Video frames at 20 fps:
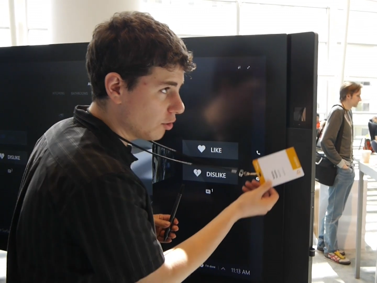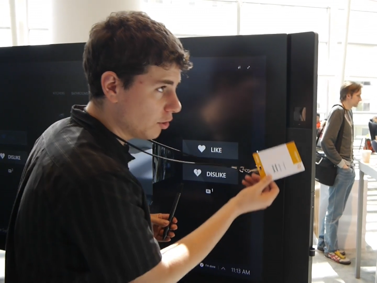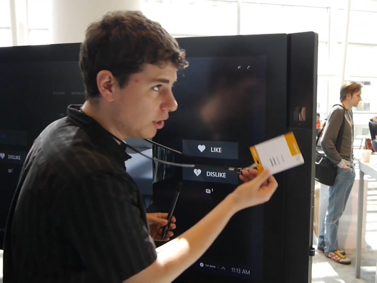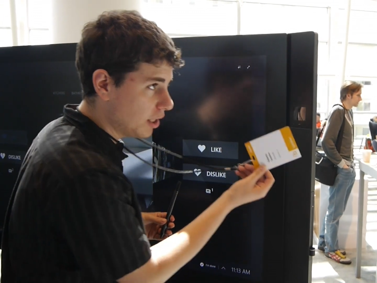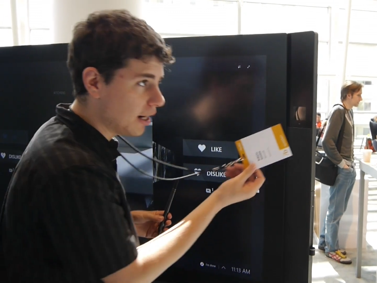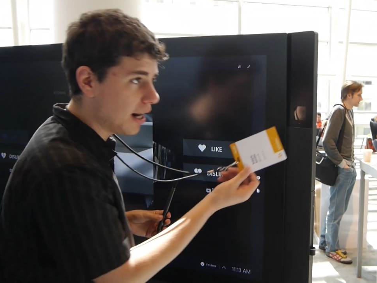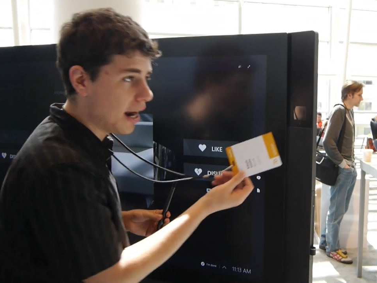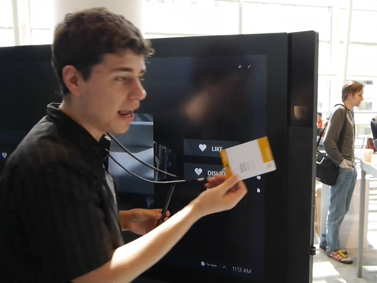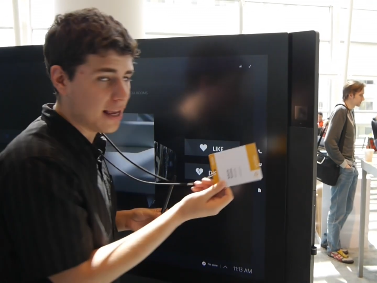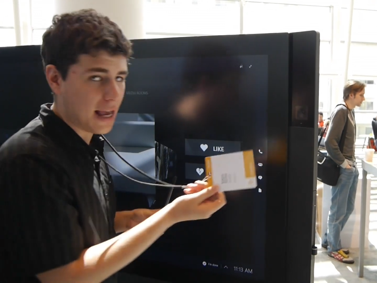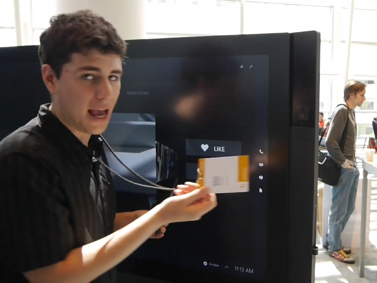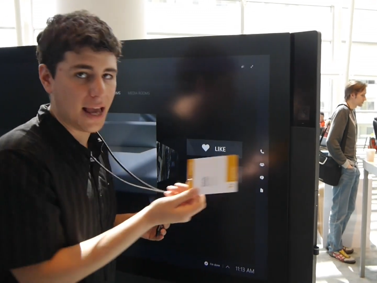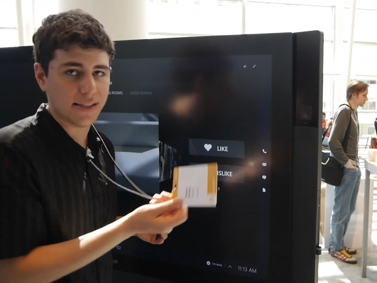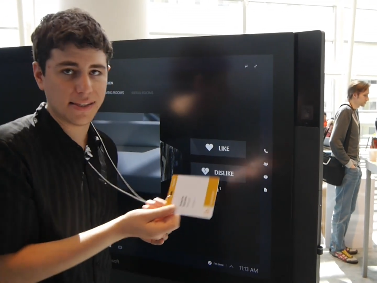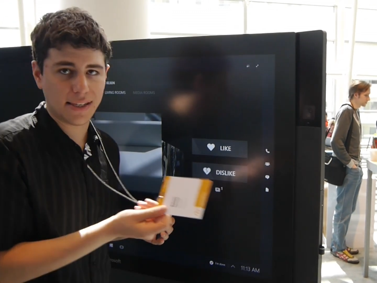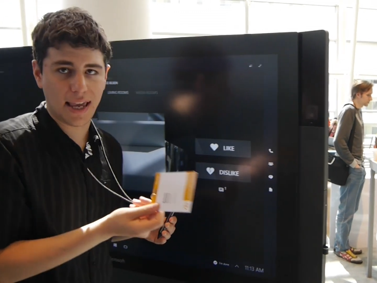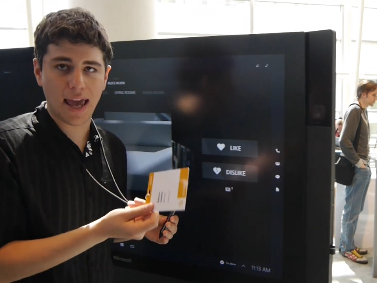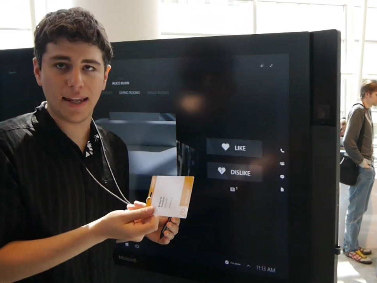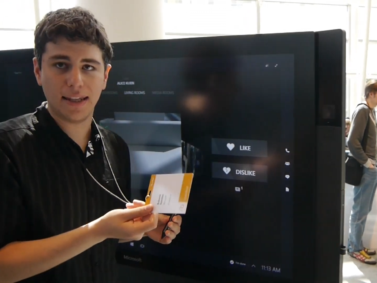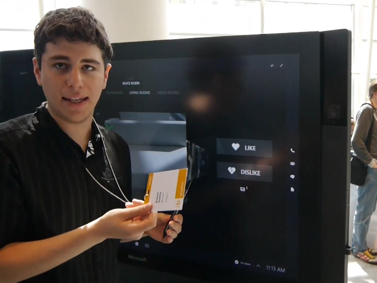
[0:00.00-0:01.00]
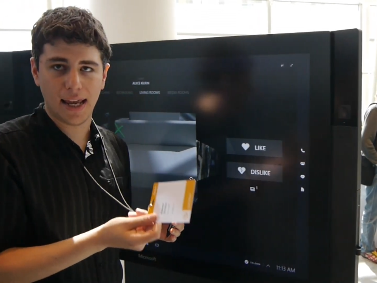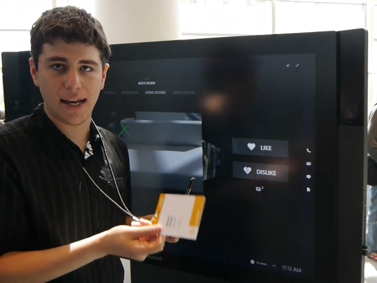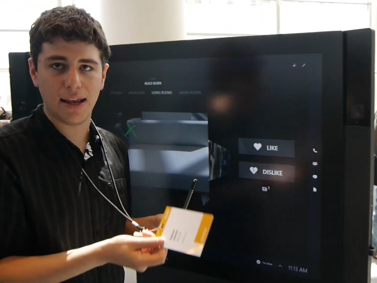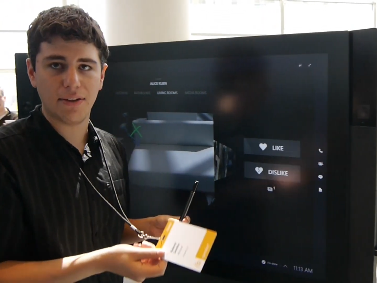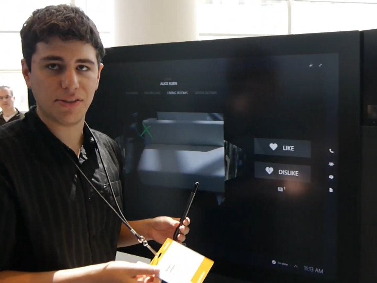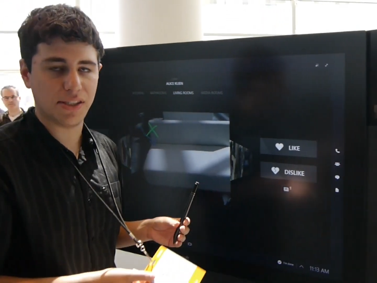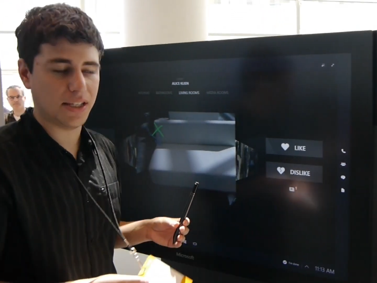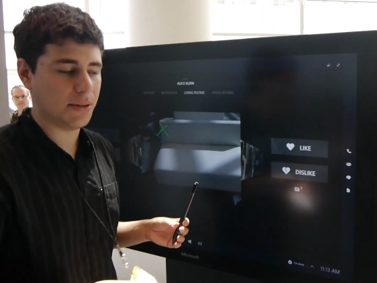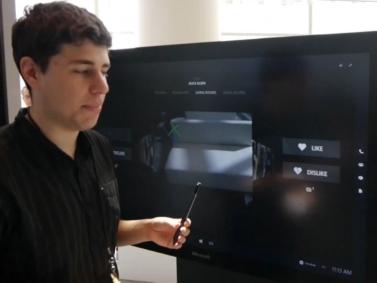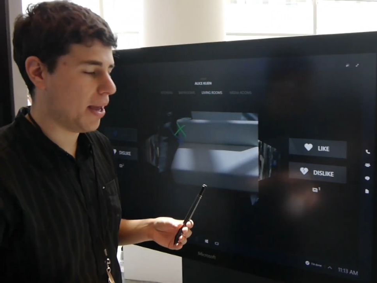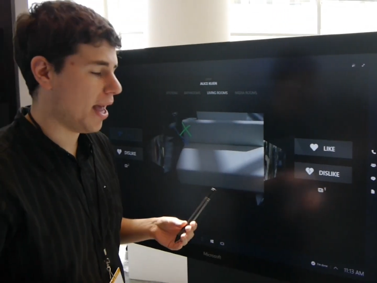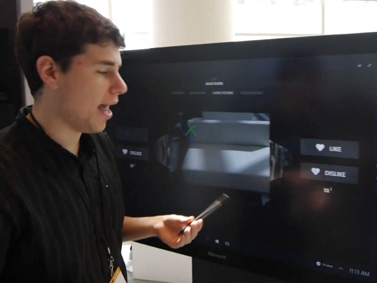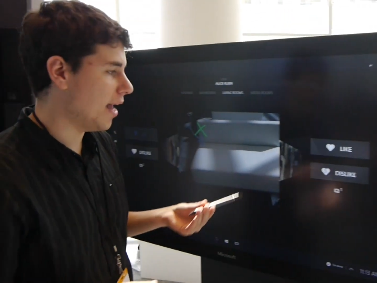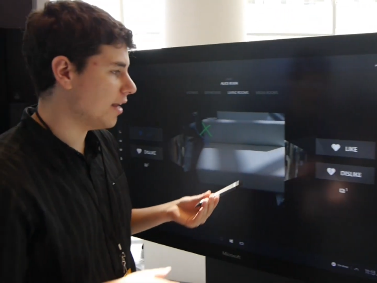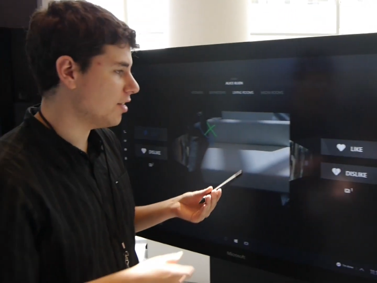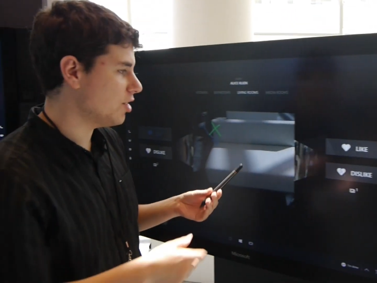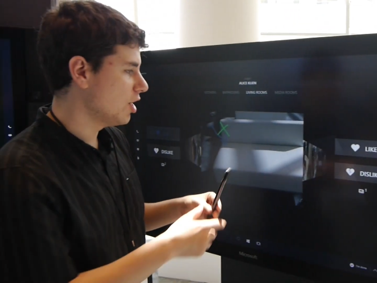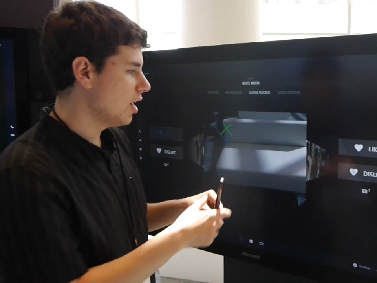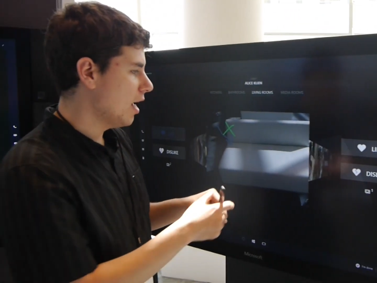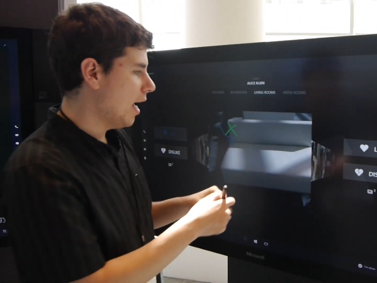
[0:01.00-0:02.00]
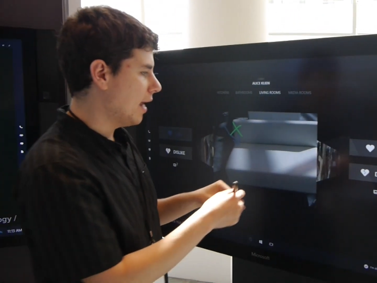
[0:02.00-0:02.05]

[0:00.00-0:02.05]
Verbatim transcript: So here I scan the NFC badge,